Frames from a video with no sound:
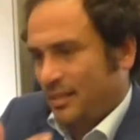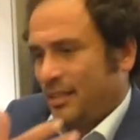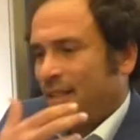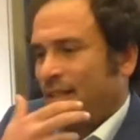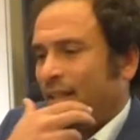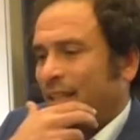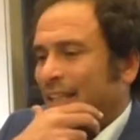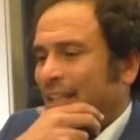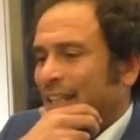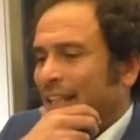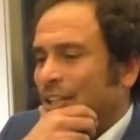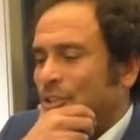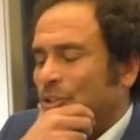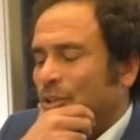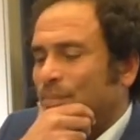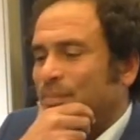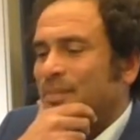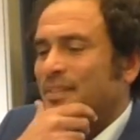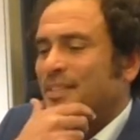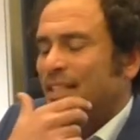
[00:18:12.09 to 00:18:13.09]
in
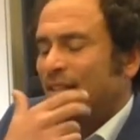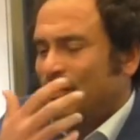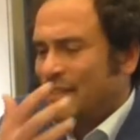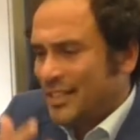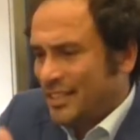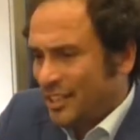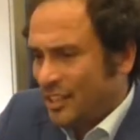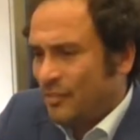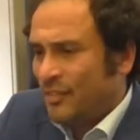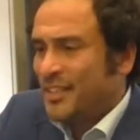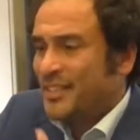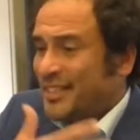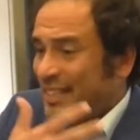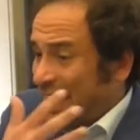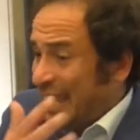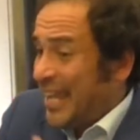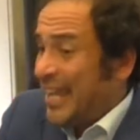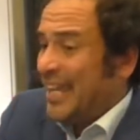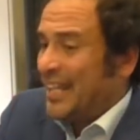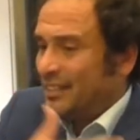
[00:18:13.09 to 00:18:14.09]
Egypt civil servants
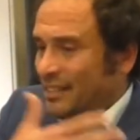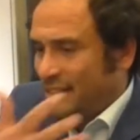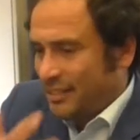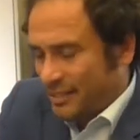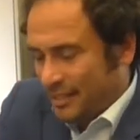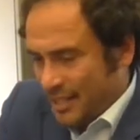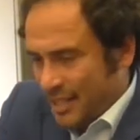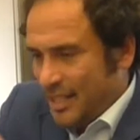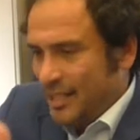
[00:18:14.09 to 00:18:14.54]
and